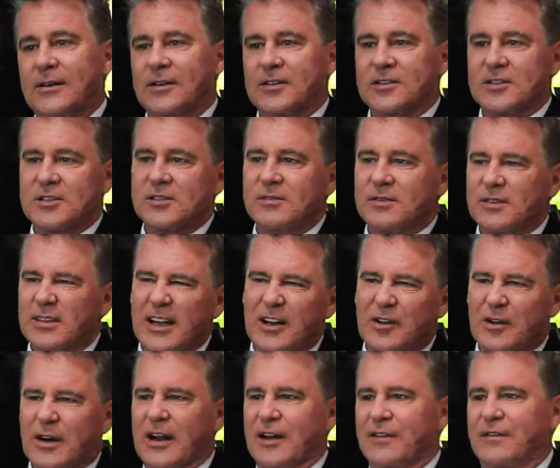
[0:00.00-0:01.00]
There's
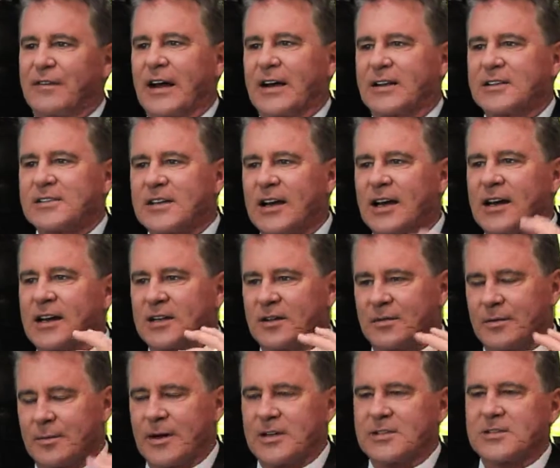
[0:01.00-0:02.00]
lingering effects,
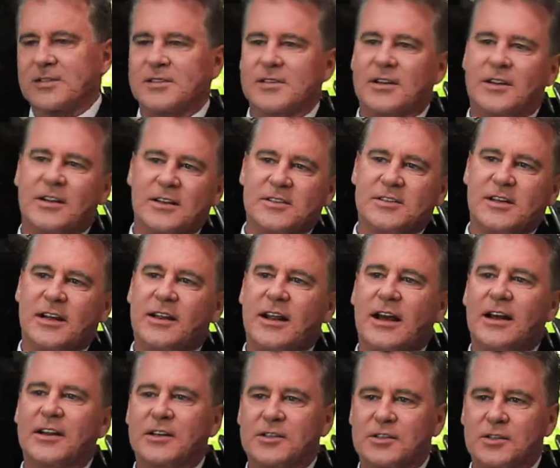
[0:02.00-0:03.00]
tightening of the muscles and things like
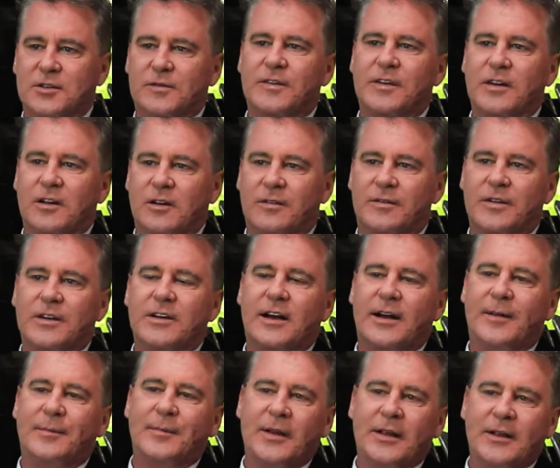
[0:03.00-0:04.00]
that you'll feel over
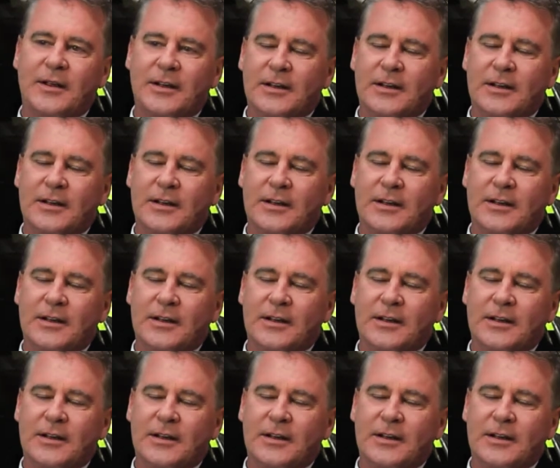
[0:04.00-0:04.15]
time.